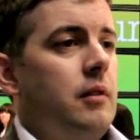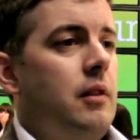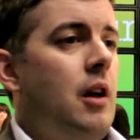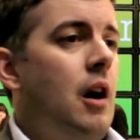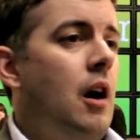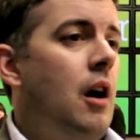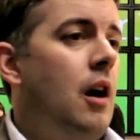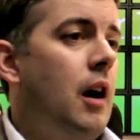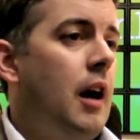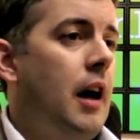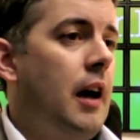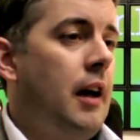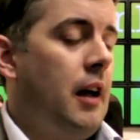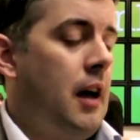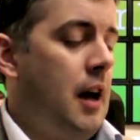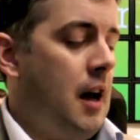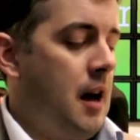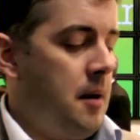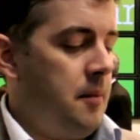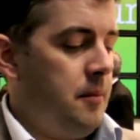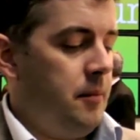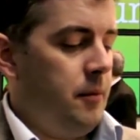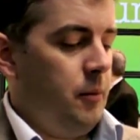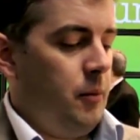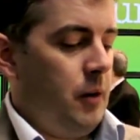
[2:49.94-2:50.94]
No,
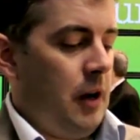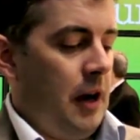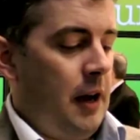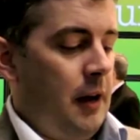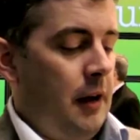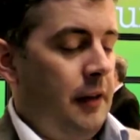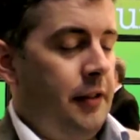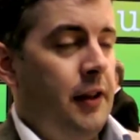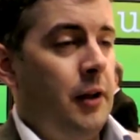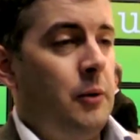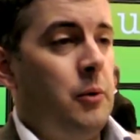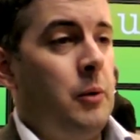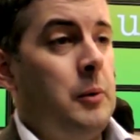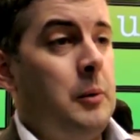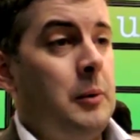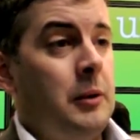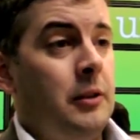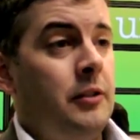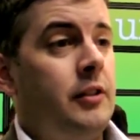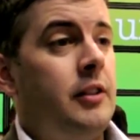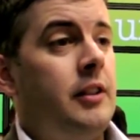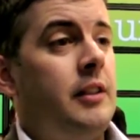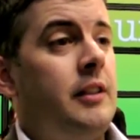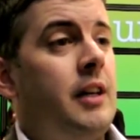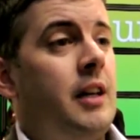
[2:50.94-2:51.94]
I think we will
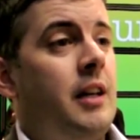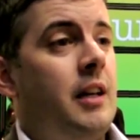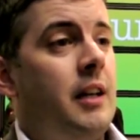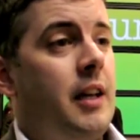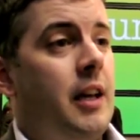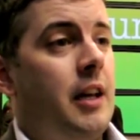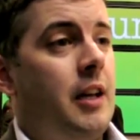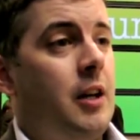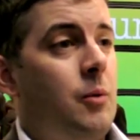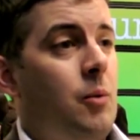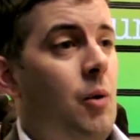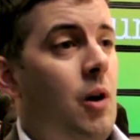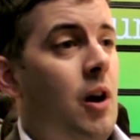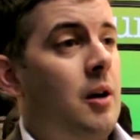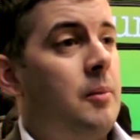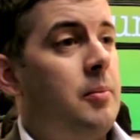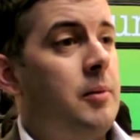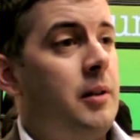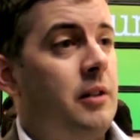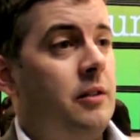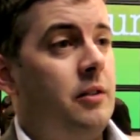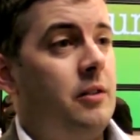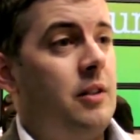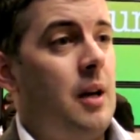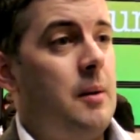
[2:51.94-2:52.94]
see dedicated Walkman
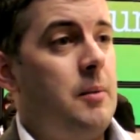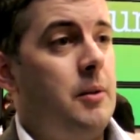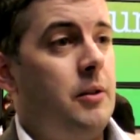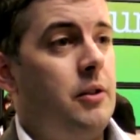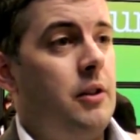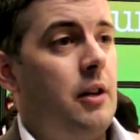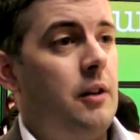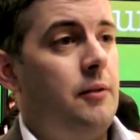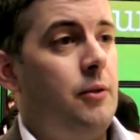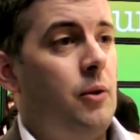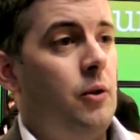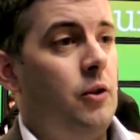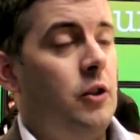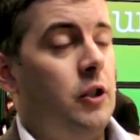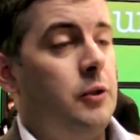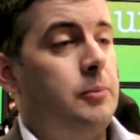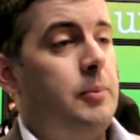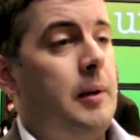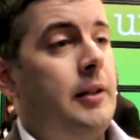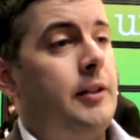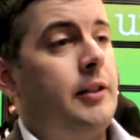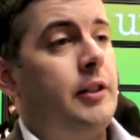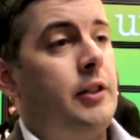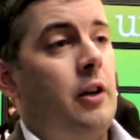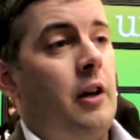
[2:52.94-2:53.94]
and CyberShot phones,
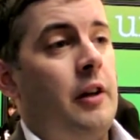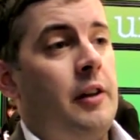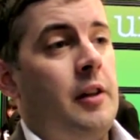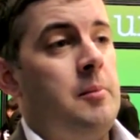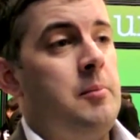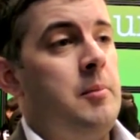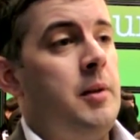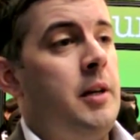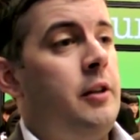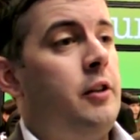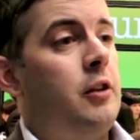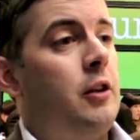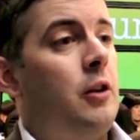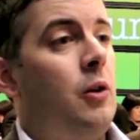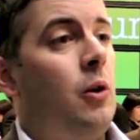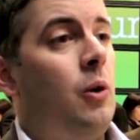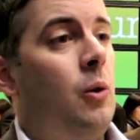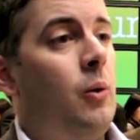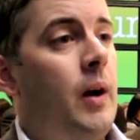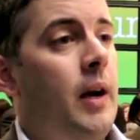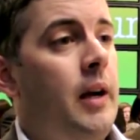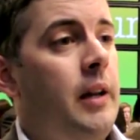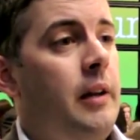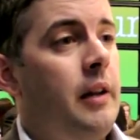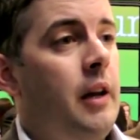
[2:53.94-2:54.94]
especially on the mid to low
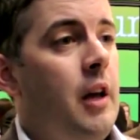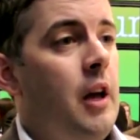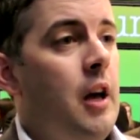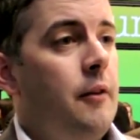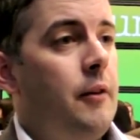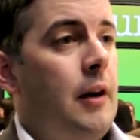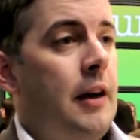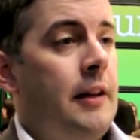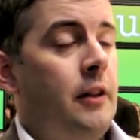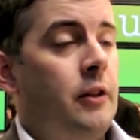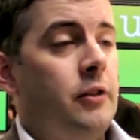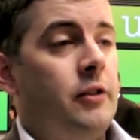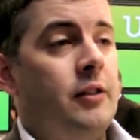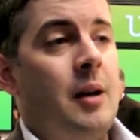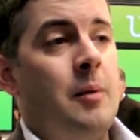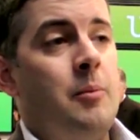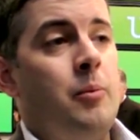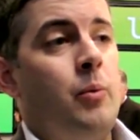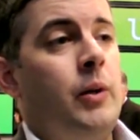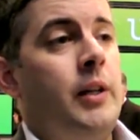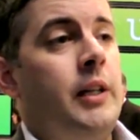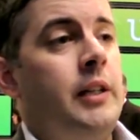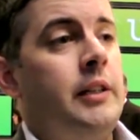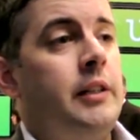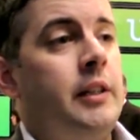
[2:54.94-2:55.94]
end. And there's some
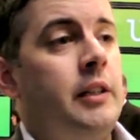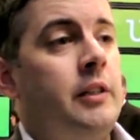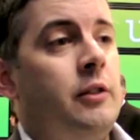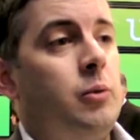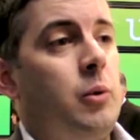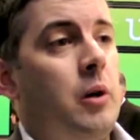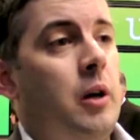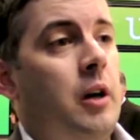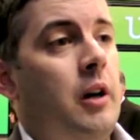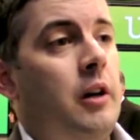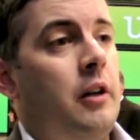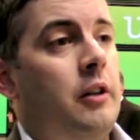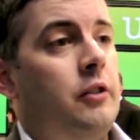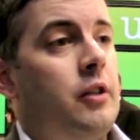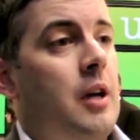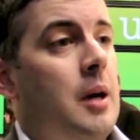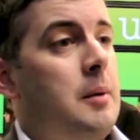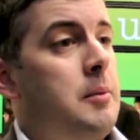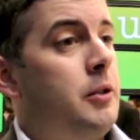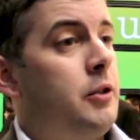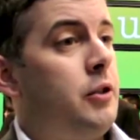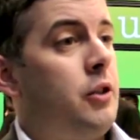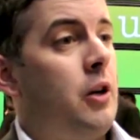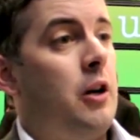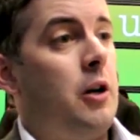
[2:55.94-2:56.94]
regions where
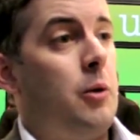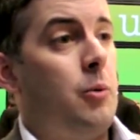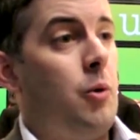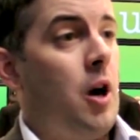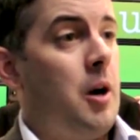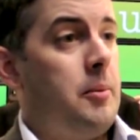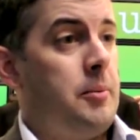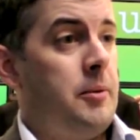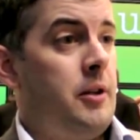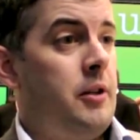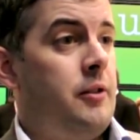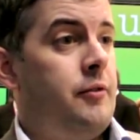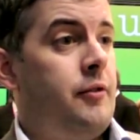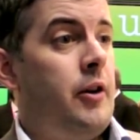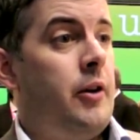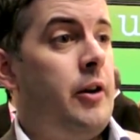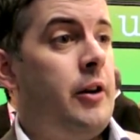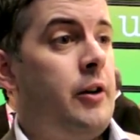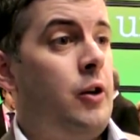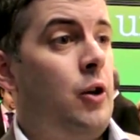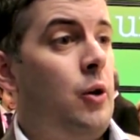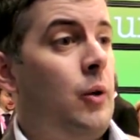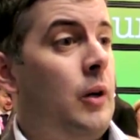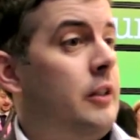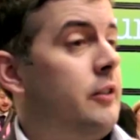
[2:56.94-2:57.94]
CyberShot or Walkman is very
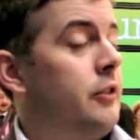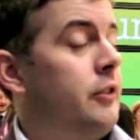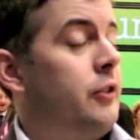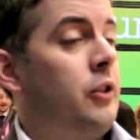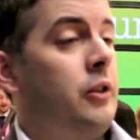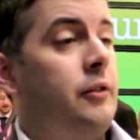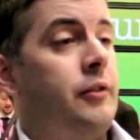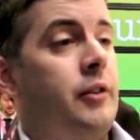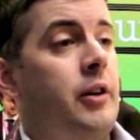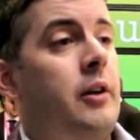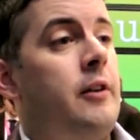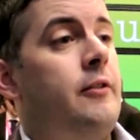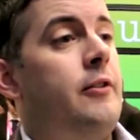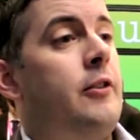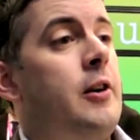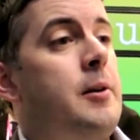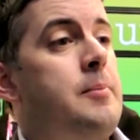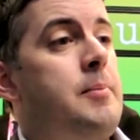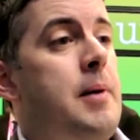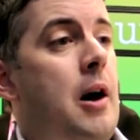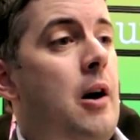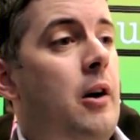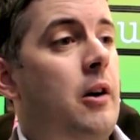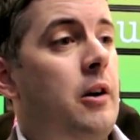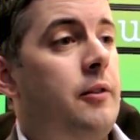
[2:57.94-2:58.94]
new and still very, very
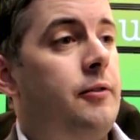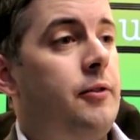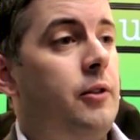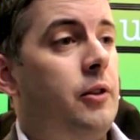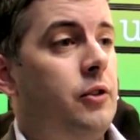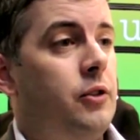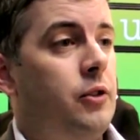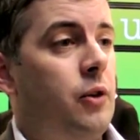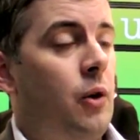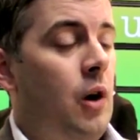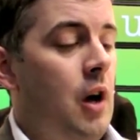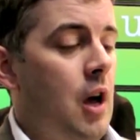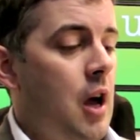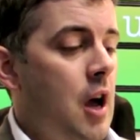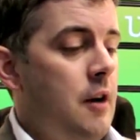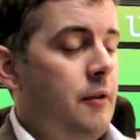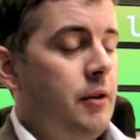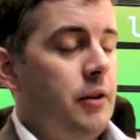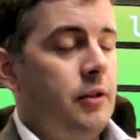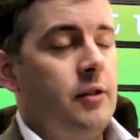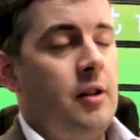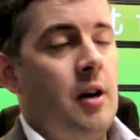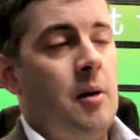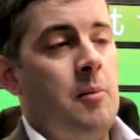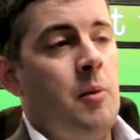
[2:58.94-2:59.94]
powerful. So for
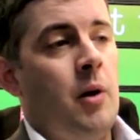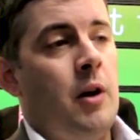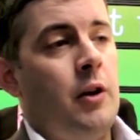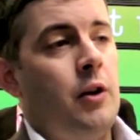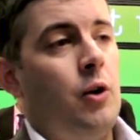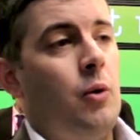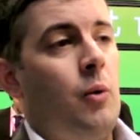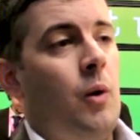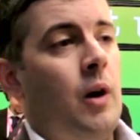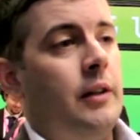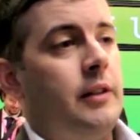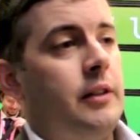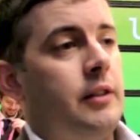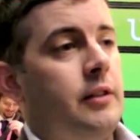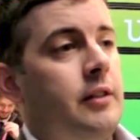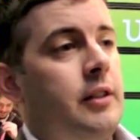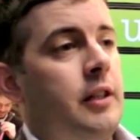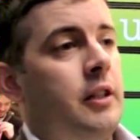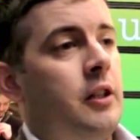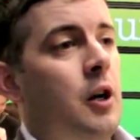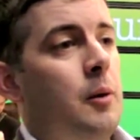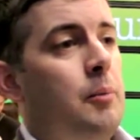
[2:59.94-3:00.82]
someone who wants a single